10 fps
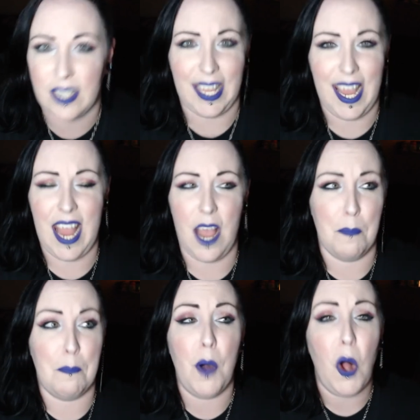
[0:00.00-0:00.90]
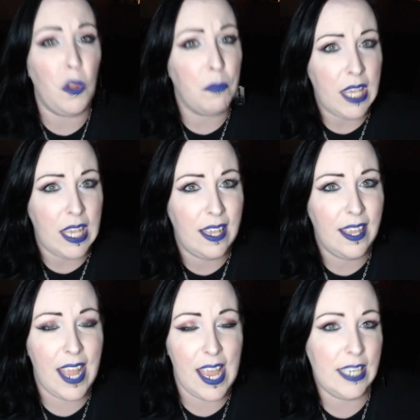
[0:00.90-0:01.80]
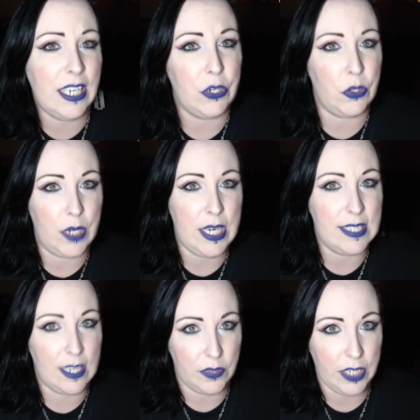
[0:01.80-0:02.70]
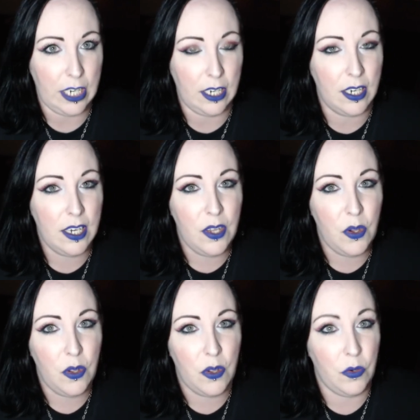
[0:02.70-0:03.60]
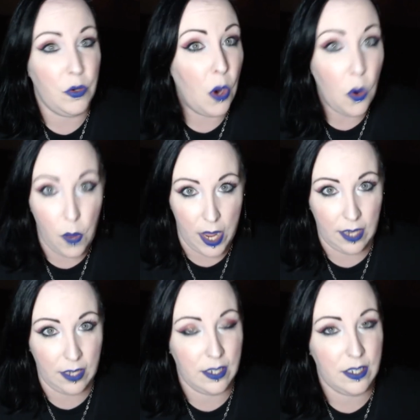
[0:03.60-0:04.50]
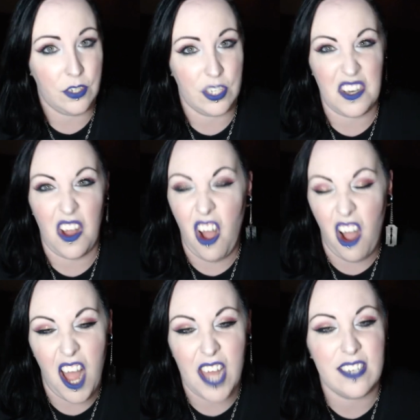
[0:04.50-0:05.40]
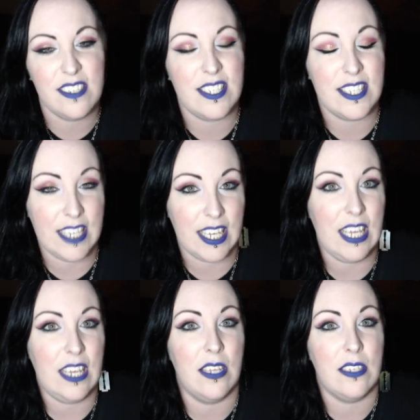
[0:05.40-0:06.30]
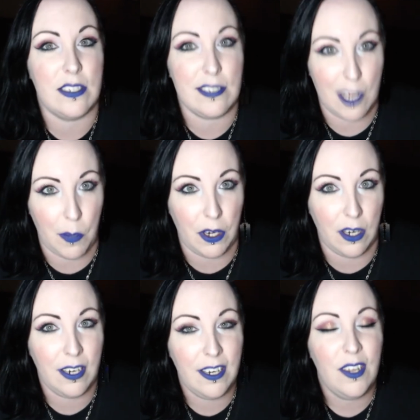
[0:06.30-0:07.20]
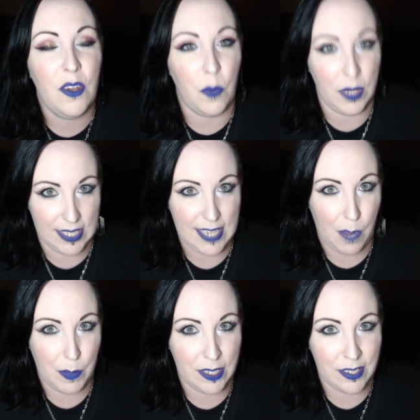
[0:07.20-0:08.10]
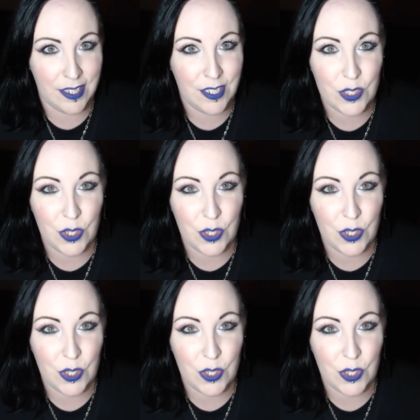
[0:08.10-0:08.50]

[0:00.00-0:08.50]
was like a balmy 80 degrees out there, no wind, just hot, sticky summer when this happened.